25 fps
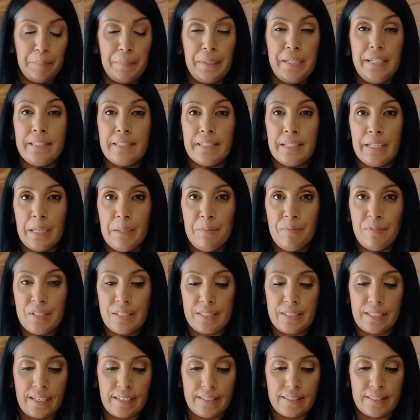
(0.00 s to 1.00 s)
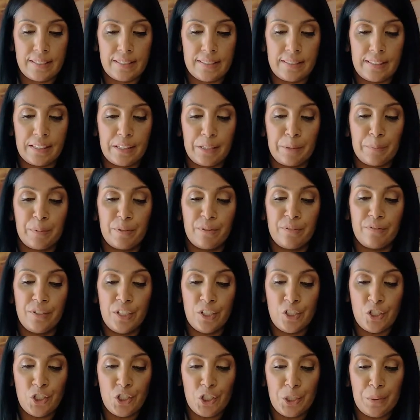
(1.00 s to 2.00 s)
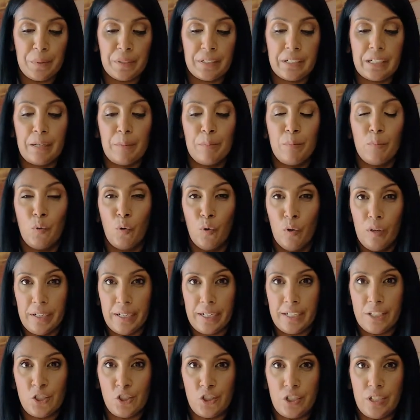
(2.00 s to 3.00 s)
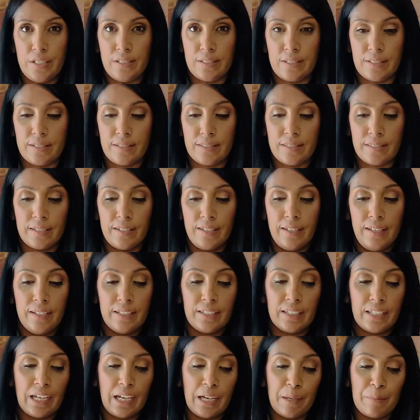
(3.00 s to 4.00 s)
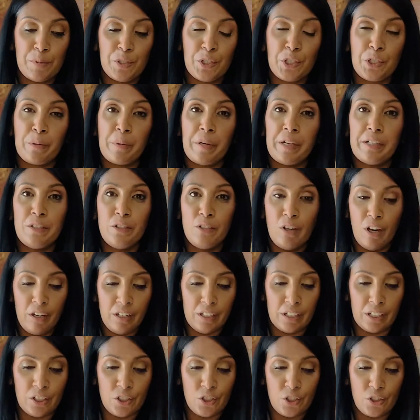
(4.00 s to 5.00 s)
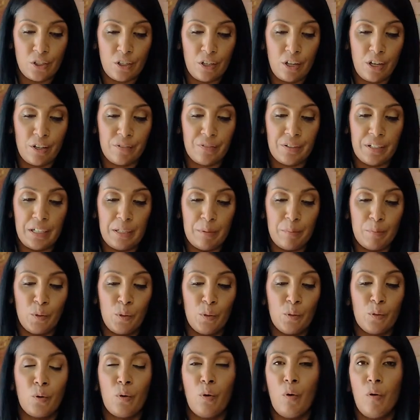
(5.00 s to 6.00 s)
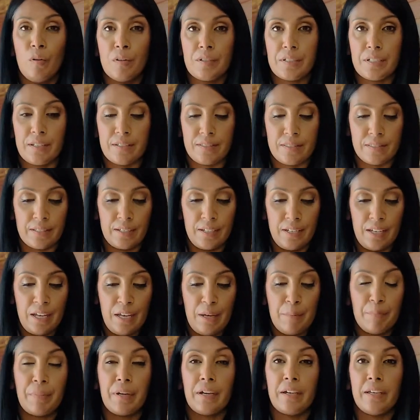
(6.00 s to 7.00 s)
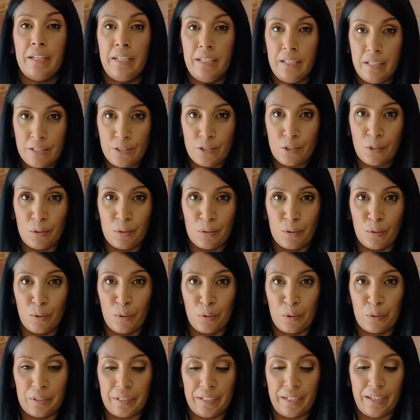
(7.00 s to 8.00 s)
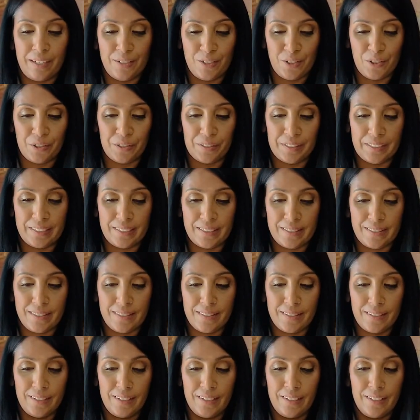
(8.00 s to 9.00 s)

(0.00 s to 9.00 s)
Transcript: Peter emphasizes that the provision to become more like Jesus comes through our knowledge of Him who called us by His own glory and goodness.